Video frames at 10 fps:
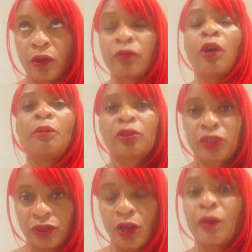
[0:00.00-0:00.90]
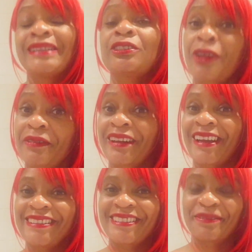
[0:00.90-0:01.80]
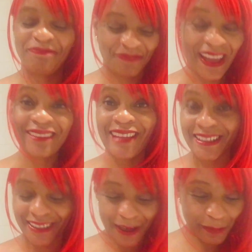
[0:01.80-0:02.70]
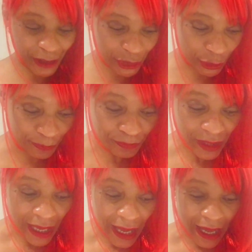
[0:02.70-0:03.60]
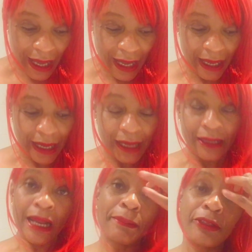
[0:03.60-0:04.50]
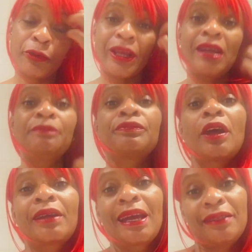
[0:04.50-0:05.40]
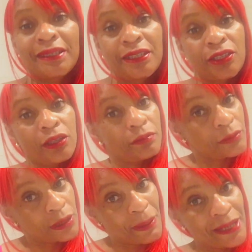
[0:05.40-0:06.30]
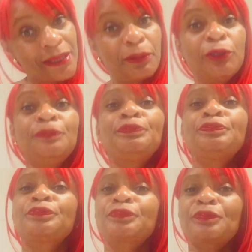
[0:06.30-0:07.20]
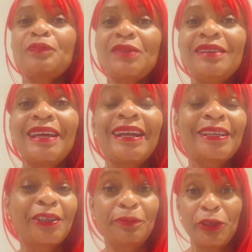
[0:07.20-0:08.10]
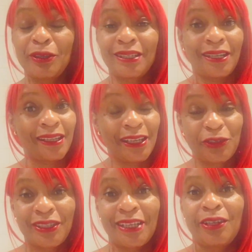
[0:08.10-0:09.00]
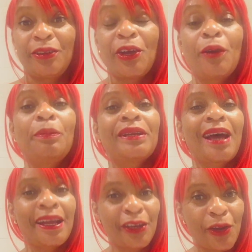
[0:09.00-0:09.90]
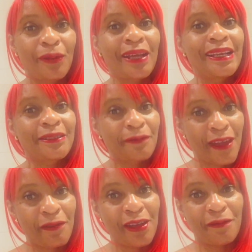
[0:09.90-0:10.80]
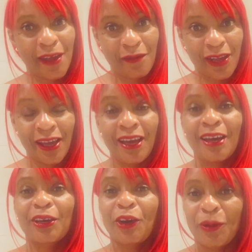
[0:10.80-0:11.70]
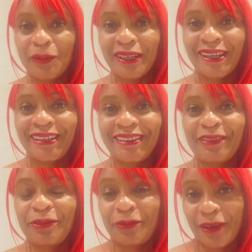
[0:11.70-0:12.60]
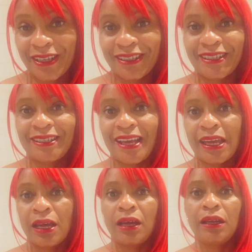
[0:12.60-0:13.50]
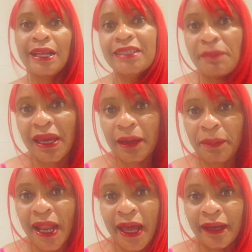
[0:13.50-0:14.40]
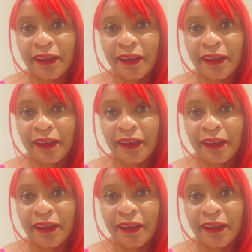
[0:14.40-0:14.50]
Robots. No, it's traffic lights. That's number two. Number three, okay, this is debatable, that it could be used in other countries, I don't know, but I know that it's very, very common for us to say, let's make a plan.